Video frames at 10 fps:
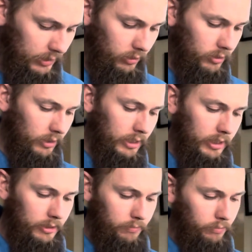looks like
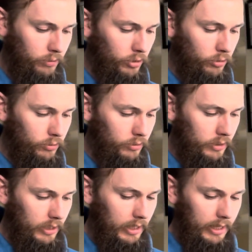he's used
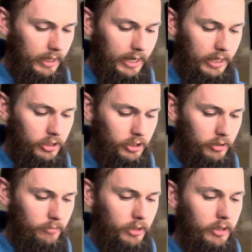a
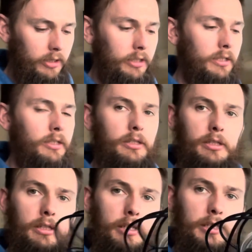HDMI
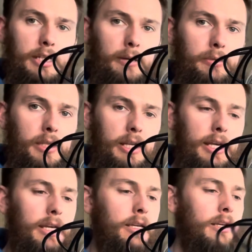adapter there,
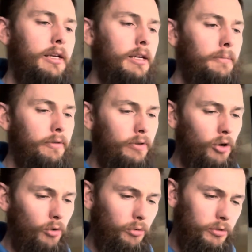bit of an
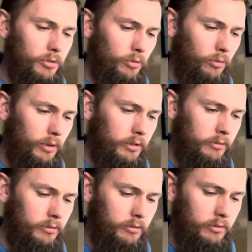old school one.
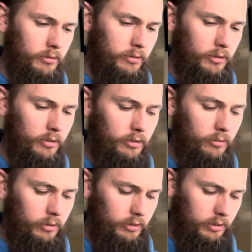So
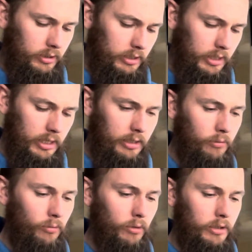I'll see
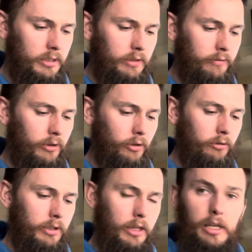what's involved
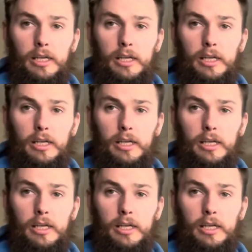in that,